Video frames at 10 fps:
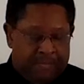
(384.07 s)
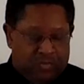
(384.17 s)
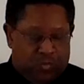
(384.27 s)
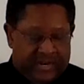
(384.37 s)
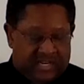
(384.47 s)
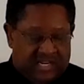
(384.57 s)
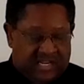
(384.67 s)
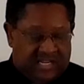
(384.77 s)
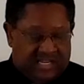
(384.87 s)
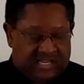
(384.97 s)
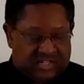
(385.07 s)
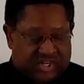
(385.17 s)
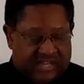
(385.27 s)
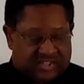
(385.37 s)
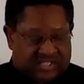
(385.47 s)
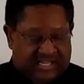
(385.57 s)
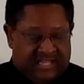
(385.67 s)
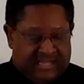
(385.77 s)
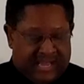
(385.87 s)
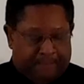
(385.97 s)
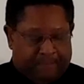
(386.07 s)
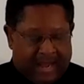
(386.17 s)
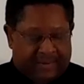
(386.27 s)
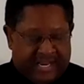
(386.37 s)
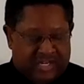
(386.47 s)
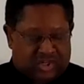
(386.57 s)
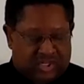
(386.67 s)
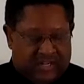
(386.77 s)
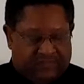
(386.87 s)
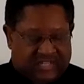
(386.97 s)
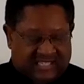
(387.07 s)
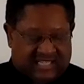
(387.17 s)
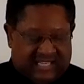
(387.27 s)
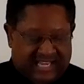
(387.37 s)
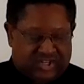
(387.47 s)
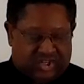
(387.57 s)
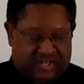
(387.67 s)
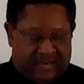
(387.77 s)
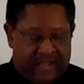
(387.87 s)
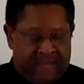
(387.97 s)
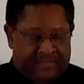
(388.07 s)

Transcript: But when ye shall see the abomination of desolation,